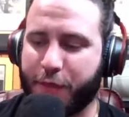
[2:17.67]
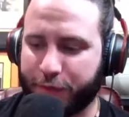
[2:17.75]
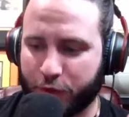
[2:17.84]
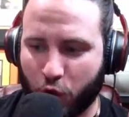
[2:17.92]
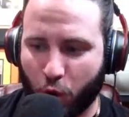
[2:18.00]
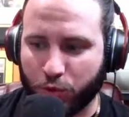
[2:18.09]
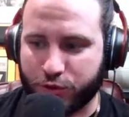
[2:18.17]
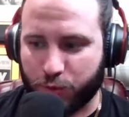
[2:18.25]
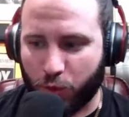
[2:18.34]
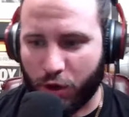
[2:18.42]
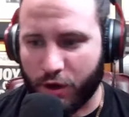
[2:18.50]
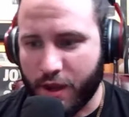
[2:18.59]
I thought the
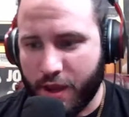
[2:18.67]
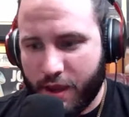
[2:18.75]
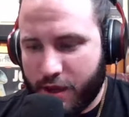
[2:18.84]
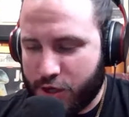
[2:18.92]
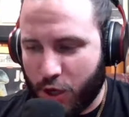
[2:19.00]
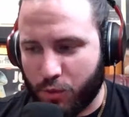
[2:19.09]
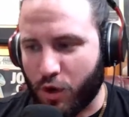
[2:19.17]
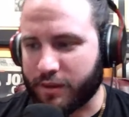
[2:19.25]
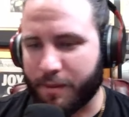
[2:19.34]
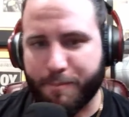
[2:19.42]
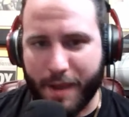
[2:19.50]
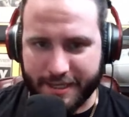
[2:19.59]
Colts were, you know,
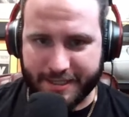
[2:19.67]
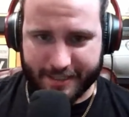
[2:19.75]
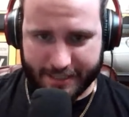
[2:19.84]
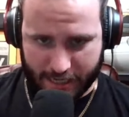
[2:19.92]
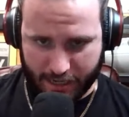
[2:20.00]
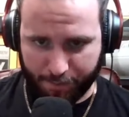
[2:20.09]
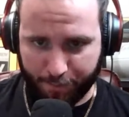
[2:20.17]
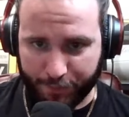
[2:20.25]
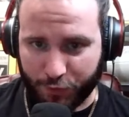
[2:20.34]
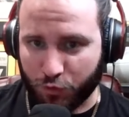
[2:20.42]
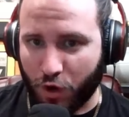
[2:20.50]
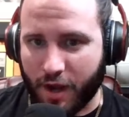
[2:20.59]
not the best team,
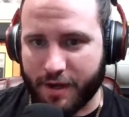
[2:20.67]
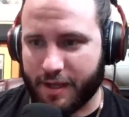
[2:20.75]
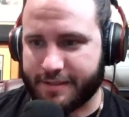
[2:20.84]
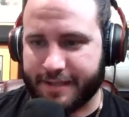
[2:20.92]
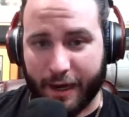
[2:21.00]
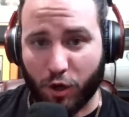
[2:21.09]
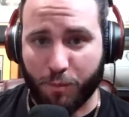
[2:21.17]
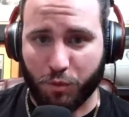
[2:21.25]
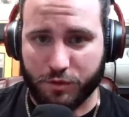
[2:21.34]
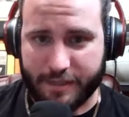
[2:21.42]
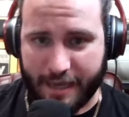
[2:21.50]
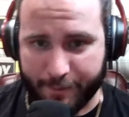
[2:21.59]
but they're not a
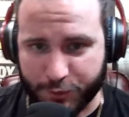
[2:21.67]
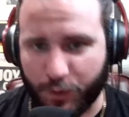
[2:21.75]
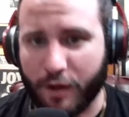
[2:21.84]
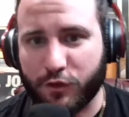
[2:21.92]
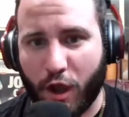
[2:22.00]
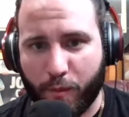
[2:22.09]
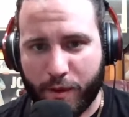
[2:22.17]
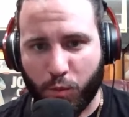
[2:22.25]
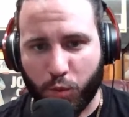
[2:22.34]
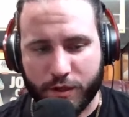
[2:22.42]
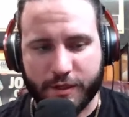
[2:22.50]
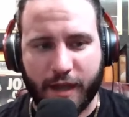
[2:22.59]
terrible team. So I thought
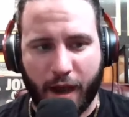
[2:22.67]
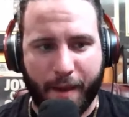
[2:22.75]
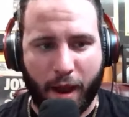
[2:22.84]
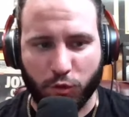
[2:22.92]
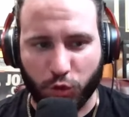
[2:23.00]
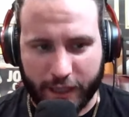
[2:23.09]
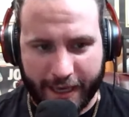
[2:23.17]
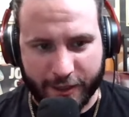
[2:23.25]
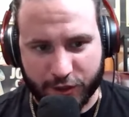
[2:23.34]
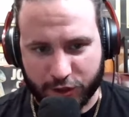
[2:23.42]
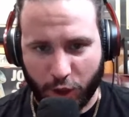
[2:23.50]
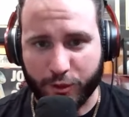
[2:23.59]
we wouldn't come out
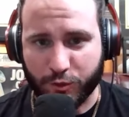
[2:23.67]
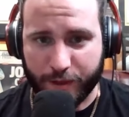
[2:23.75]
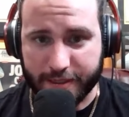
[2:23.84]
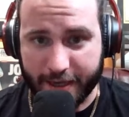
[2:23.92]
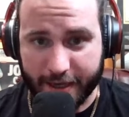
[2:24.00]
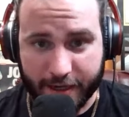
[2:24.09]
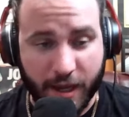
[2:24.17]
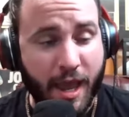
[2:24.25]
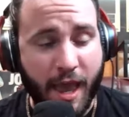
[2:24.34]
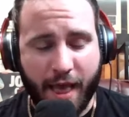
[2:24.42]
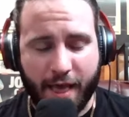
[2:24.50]
looking as slow as we did.